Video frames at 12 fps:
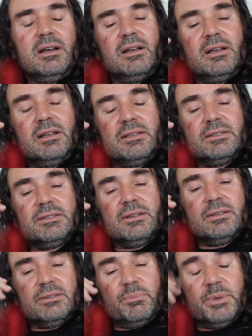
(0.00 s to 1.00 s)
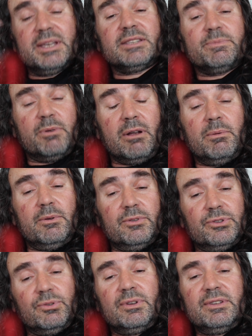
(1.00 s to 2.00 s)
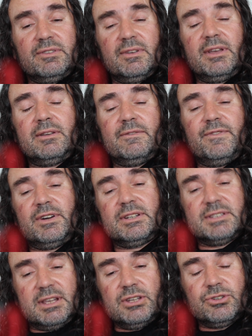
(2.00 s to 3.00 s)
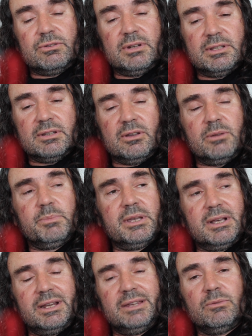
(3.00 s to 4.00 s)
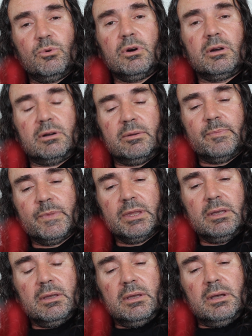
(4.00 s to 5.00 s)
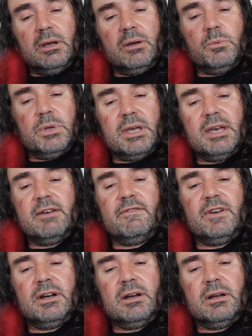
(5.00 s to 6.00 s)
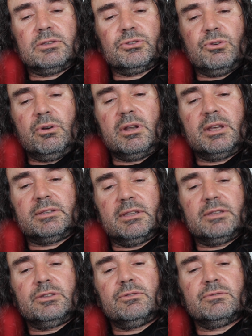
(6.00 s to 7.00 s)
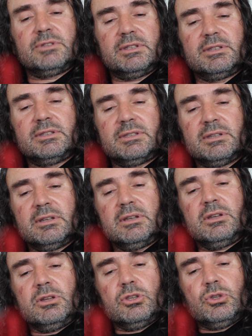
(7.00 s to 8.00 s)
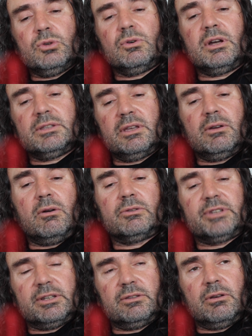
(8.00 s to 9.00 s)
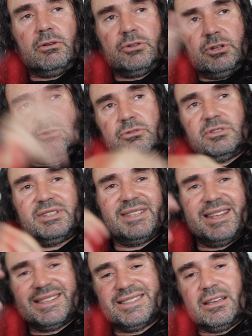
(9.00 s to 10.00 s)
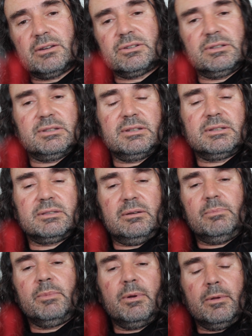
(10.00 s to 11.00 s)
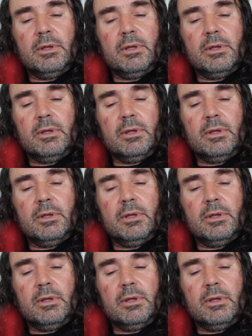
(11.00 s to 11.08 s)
And the biggest problem of the 21st century is going to be clean water. And we have a toilet that uses 200-year-old technology, uses the suction system